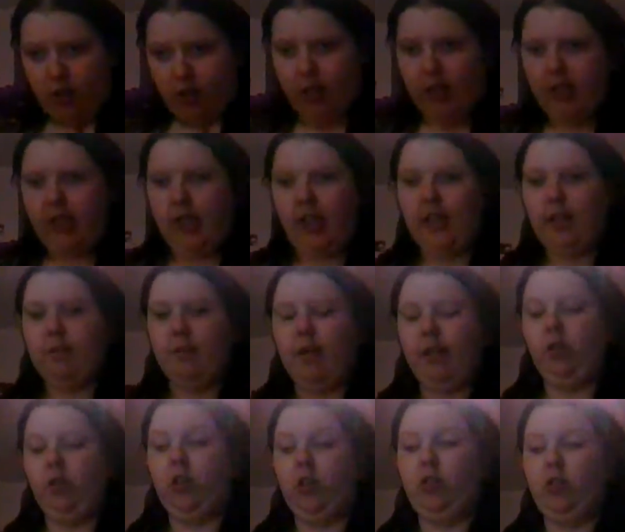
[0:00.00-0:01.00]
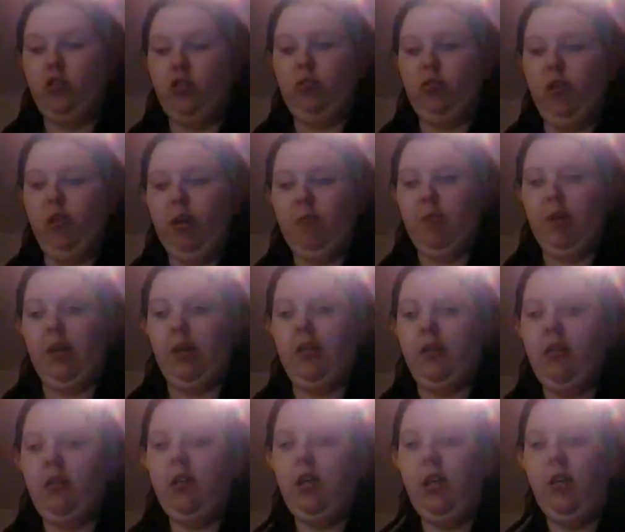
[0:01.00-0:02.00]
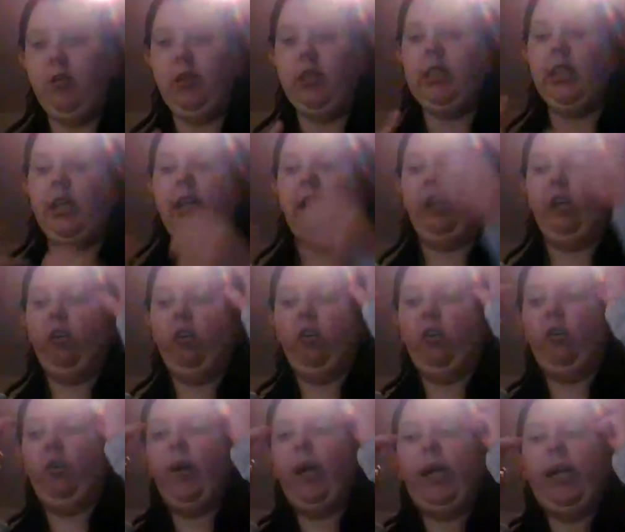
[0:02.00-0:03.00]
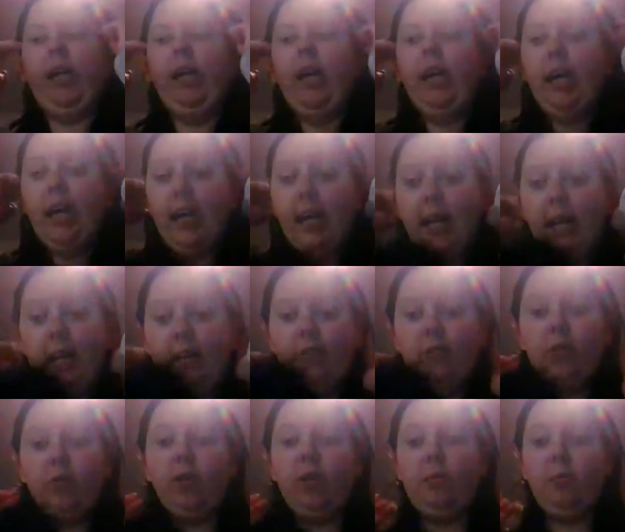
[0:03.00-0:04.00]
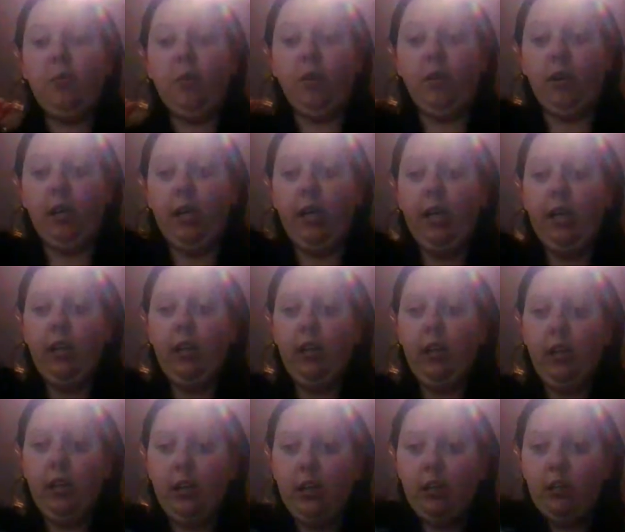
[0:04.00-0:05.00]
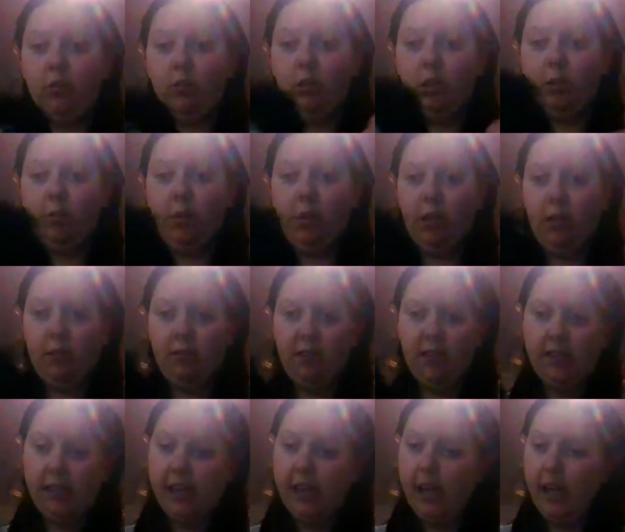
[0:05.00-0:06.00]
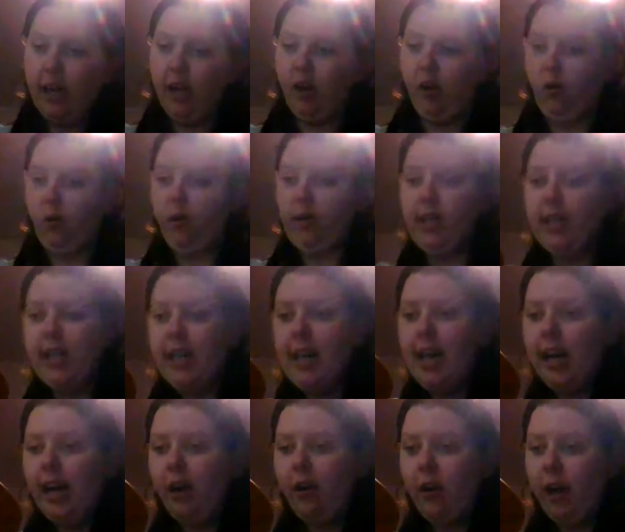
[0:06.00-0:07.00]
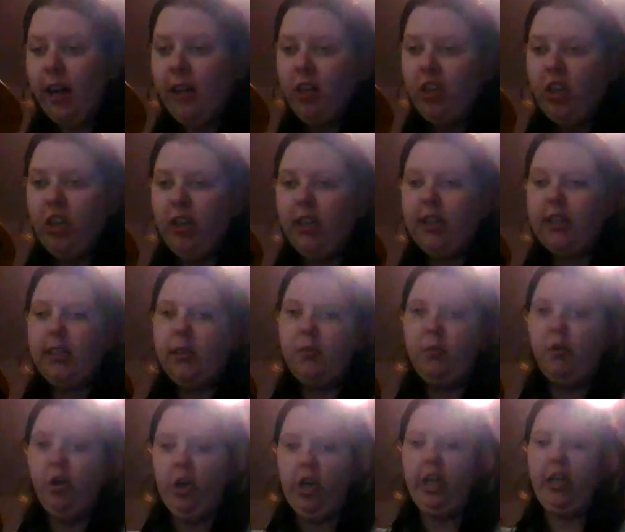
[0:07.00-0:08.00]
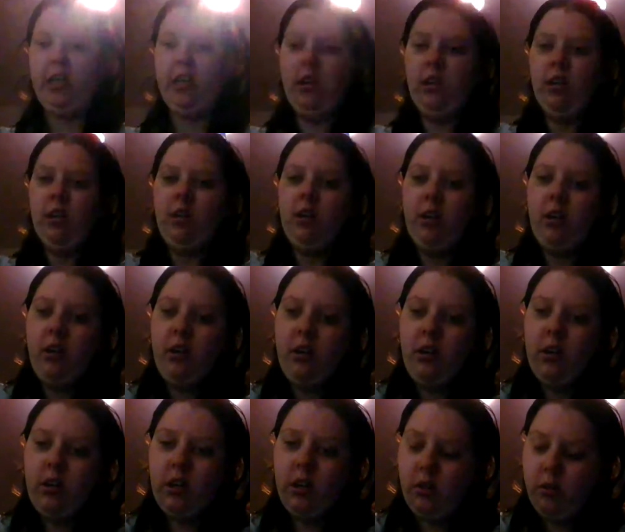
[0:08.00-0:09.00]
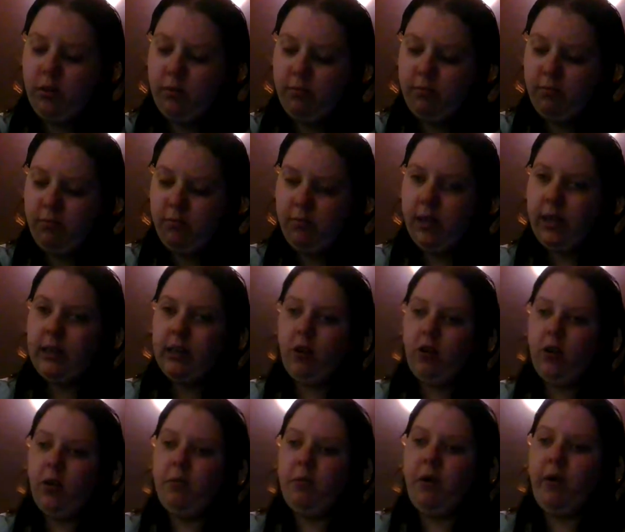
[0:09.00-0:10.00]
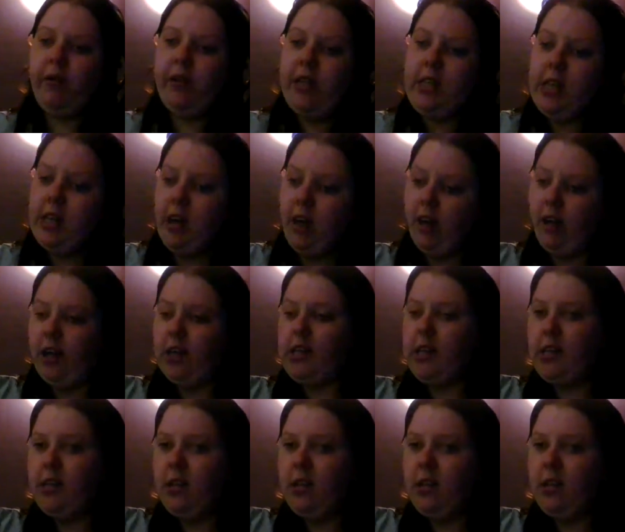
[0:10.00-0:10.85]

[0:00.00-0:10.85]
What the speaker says: And yes, my dog has just reappeared. He was sat in the hallway. Hello, sweet boy. Are you going to be in the video? Hello. Actually, that's the point. Dude, hang on. I'm borrowing your collar.